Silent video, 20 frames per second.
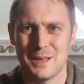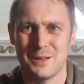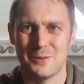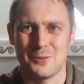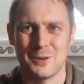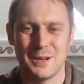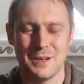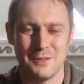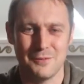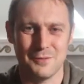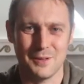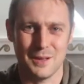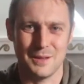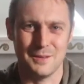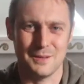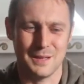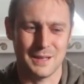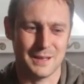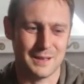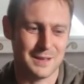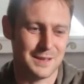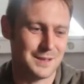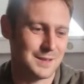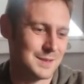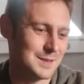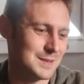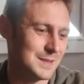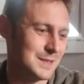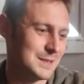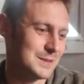I really felt like
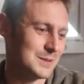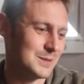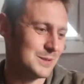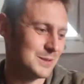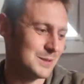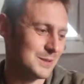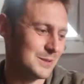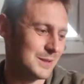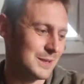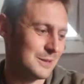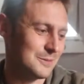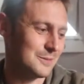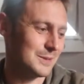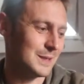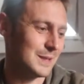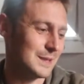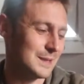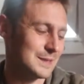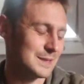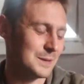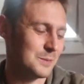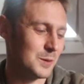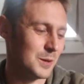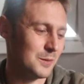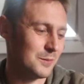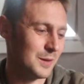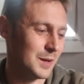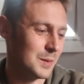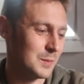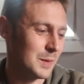the studio give a
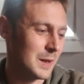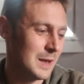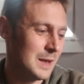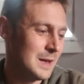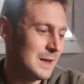similar vibe.